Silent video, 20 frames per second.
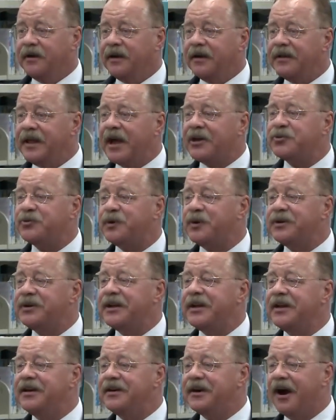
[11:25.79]
And that's where
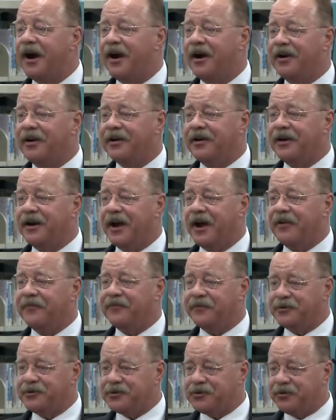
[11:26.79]
Ding Darling and I
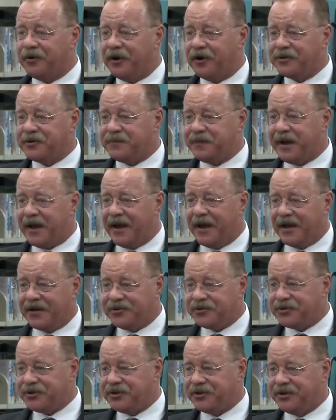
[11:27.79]
first crossed
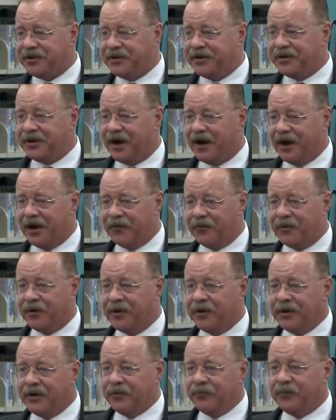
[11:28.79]
paths in Iowa
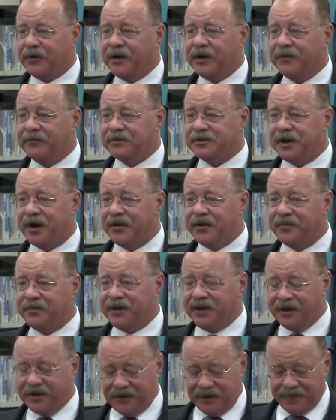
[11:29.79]
when he was on the
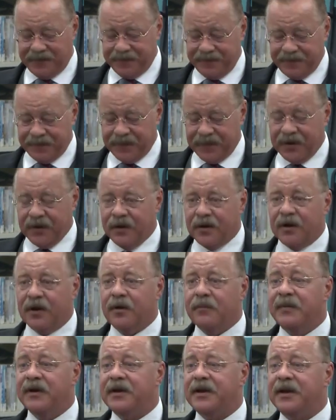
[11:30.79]
beat.
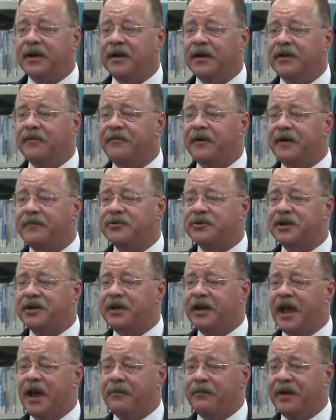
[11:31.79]
McKinley famously
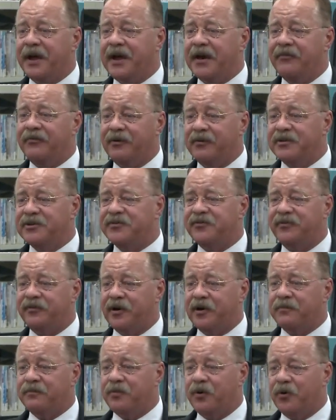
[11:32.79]
campaigned from his
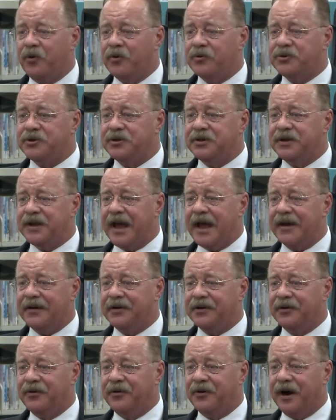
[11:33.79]
front porch in
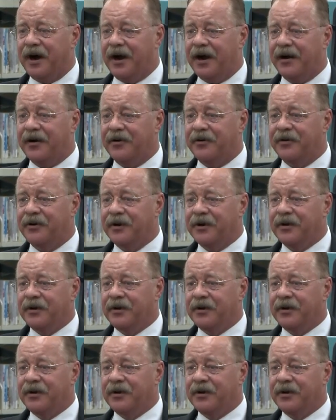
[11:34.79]
Canton, Ohio.